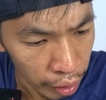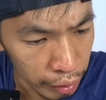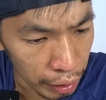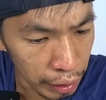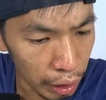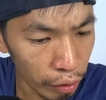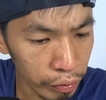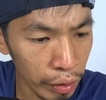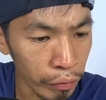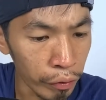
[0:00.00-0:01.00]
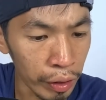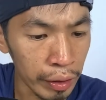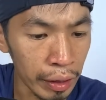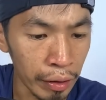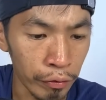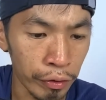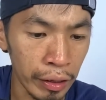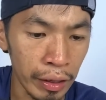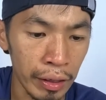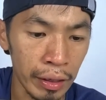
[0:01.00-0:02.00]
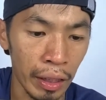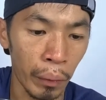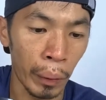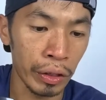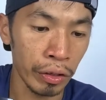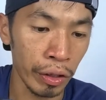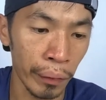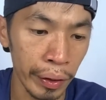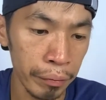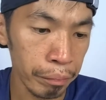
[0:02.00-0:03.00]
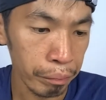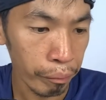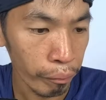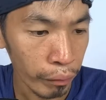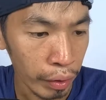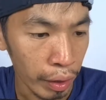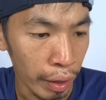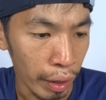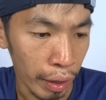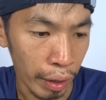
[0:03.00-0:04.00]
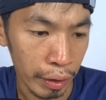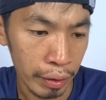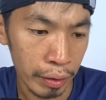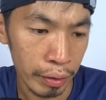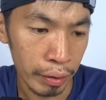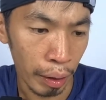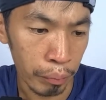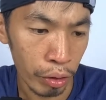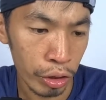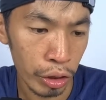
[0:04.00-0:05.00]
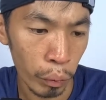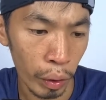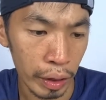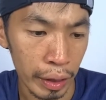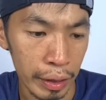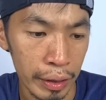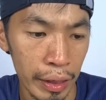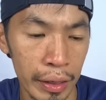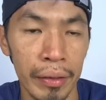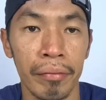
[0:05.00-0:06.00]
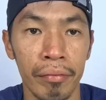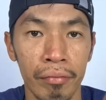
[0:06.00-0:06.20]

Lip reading: There's a lot of things written in front. It's a vegetarian and I'm not sure what is this.